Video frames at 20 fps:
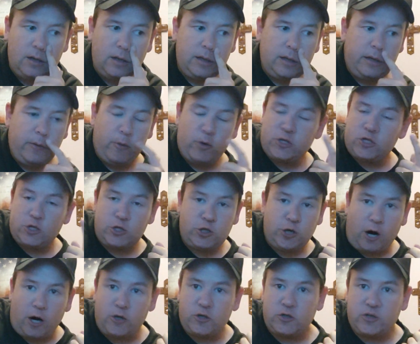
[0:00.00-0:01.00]
He wasn't
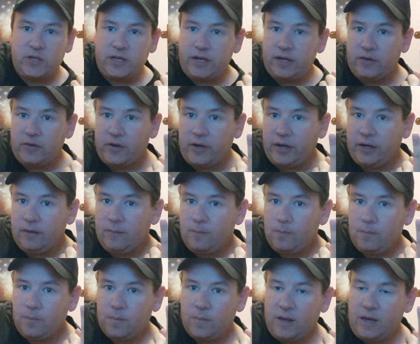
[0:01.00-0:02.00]
charged with anything.
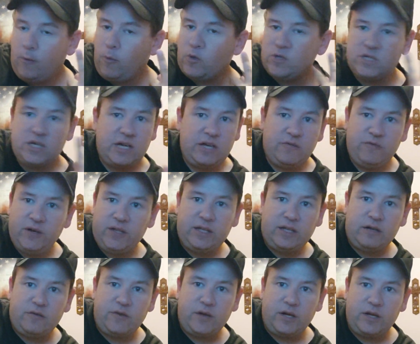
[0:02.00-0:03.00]
He wasn't
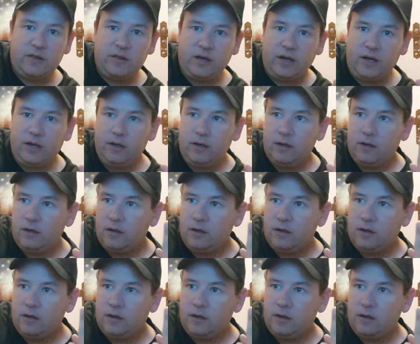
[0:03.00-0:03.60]
convicted of anything.